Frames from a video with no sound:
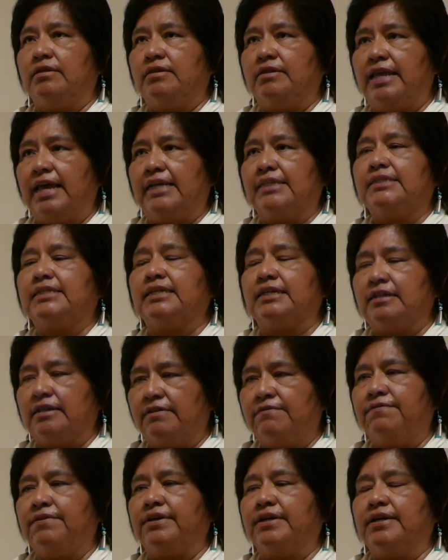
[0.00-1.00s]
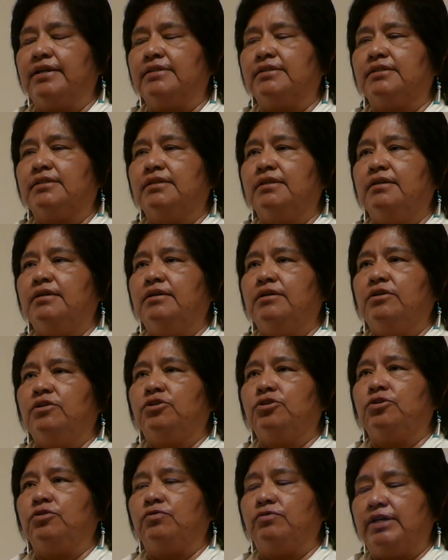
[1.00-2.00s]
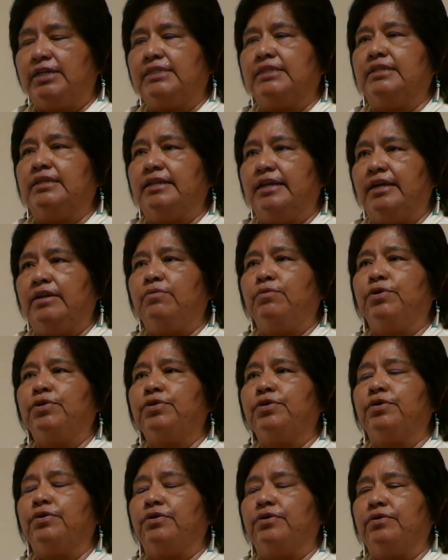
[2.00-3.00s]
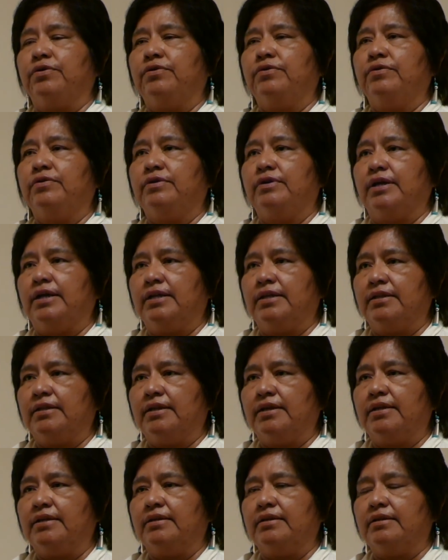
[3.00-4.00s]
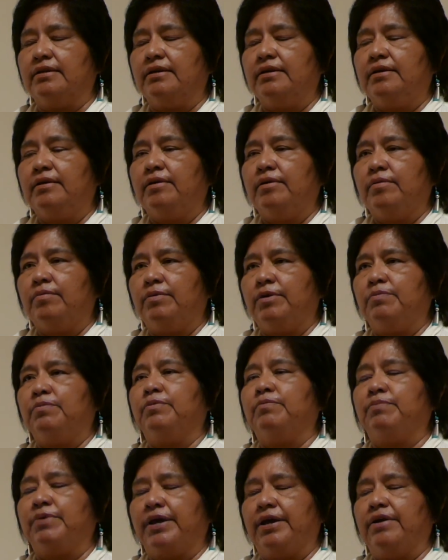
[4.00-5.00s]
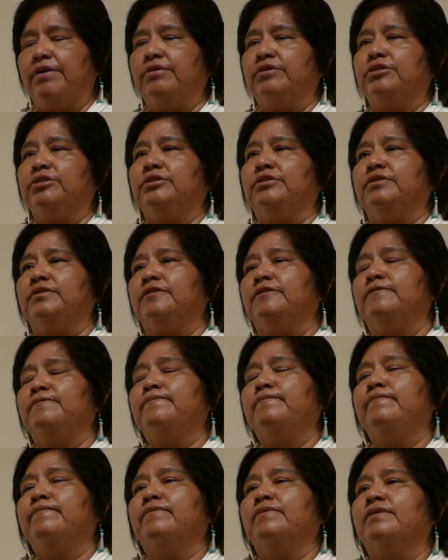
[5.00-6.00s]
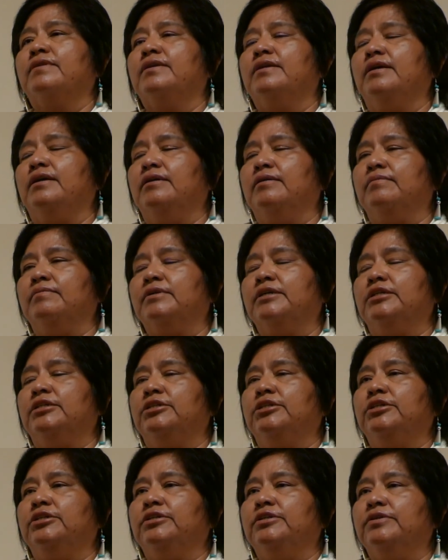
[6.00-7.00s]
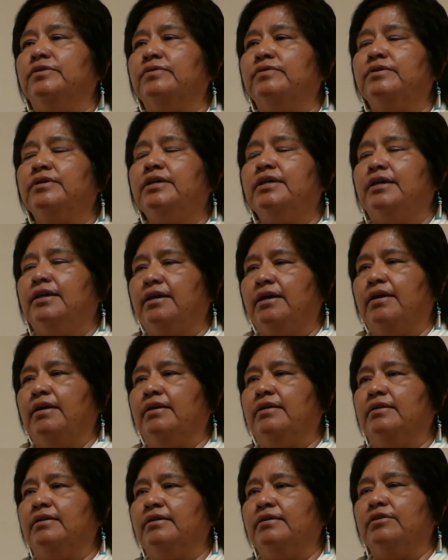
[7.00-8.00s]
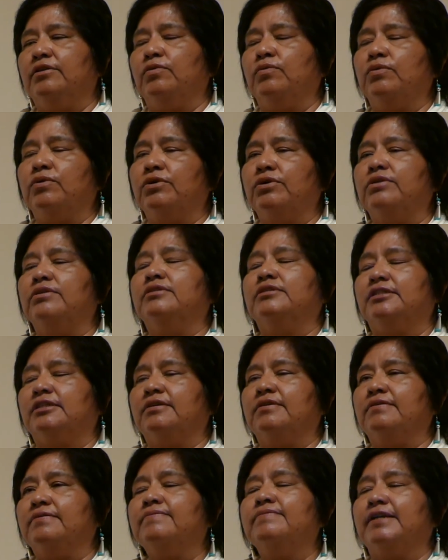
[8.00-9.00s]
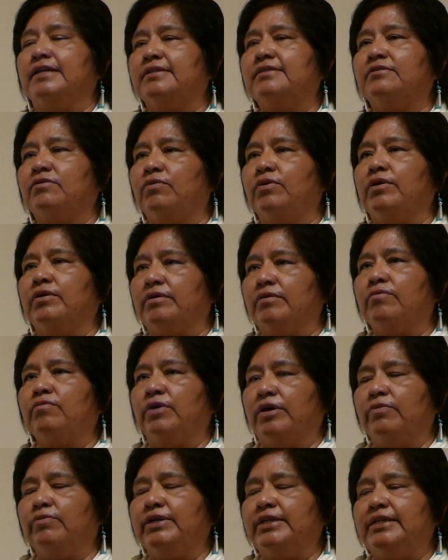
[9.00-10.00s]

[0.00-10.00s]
that significance to resonate with her and be prepared to continue in the world. So that's what we